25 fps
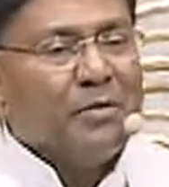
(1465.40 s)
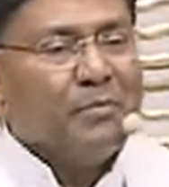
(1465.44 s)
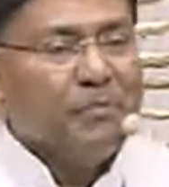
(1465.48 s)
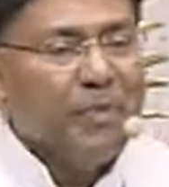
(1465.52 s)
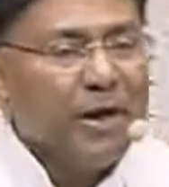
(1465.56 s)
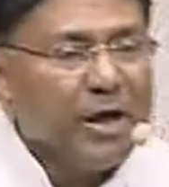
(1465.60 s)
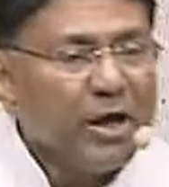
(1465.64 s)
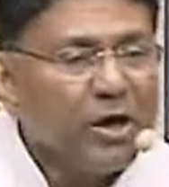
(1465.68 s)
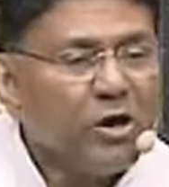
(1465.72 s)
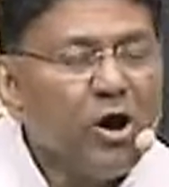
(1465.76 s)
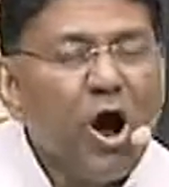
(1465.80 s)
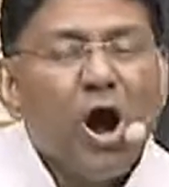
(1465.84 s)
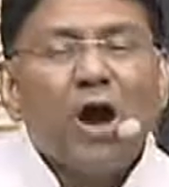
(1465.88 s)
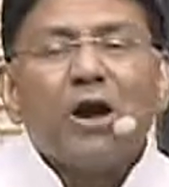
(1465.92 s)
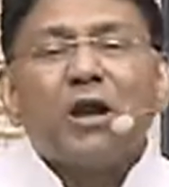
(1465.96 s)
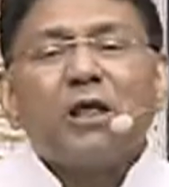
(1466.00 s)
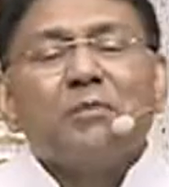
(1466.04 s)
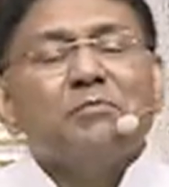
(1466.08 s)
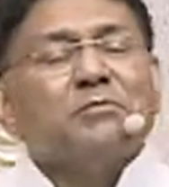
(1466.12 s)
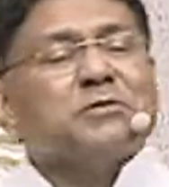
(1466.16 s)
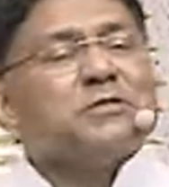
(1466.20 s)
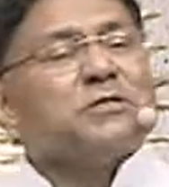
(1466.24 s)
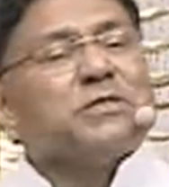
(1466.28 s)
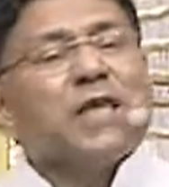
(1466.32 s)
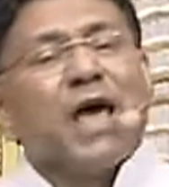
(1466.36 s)
by God
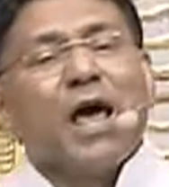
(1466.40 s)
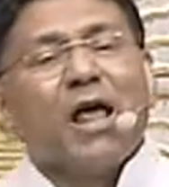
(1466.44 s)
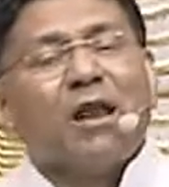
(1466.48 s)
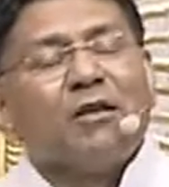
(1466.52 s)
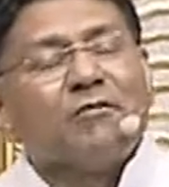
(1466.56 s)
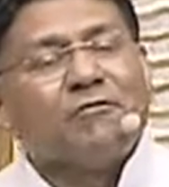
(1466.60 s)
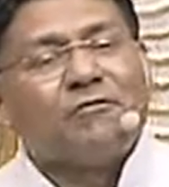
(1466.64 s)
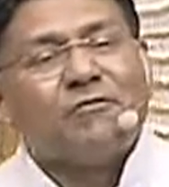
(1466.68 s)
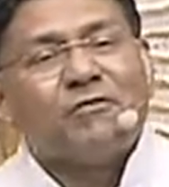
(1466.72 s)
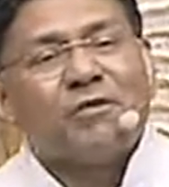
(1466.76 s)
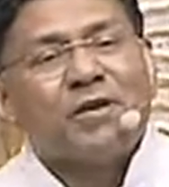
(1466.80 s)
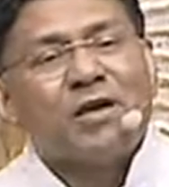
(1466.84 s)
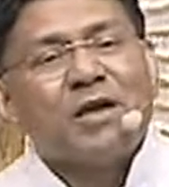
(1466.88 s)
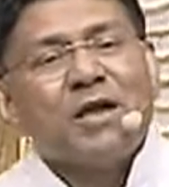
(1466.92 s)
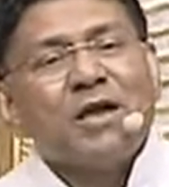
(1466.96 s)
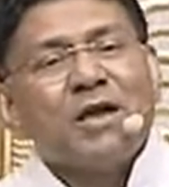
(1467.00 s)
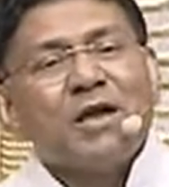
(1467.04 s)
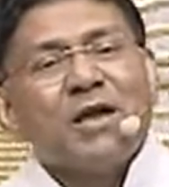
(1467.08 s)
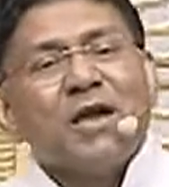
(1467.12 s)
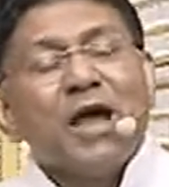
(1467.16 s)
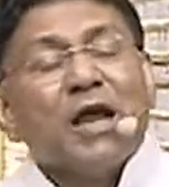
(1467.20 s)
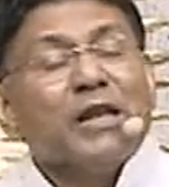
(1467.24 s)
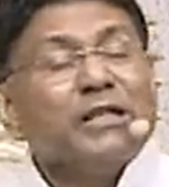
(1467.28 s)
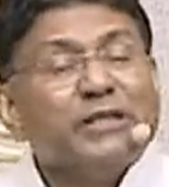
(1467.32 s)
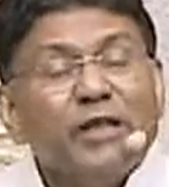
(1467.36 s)
Himself.
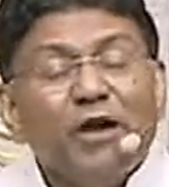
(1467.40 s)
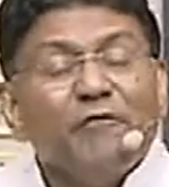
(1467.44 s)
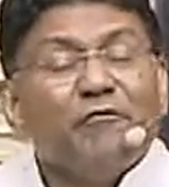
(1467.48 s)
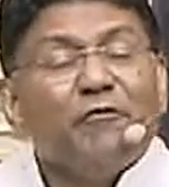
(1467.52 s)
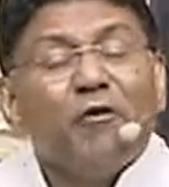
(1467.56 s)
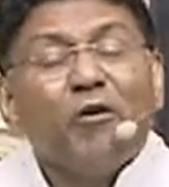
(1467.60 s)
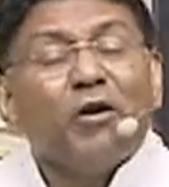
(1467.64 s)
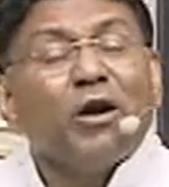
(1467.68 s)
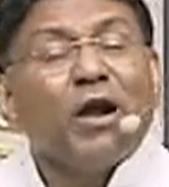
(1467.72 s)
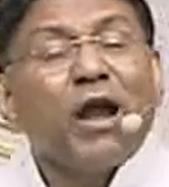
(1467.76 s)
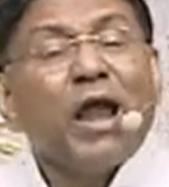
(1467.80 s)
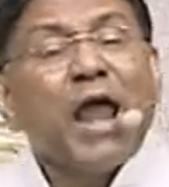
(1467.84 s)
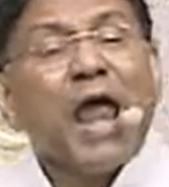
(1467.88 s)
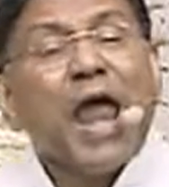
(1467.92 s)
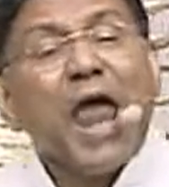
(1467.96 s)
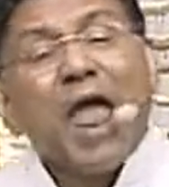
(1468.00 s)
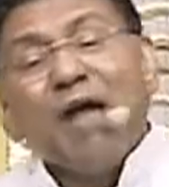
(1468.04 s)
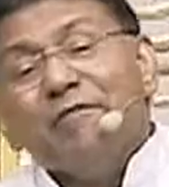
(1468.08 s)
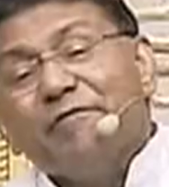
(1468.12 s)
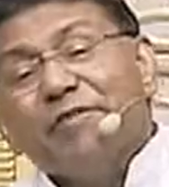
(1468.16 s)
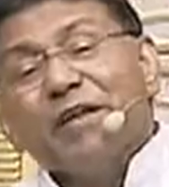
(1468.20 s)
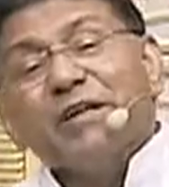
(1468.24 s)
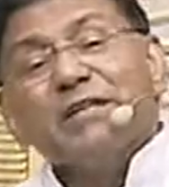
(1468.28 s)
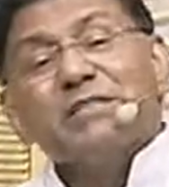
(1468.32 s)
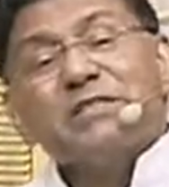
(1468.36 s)
And therefore, every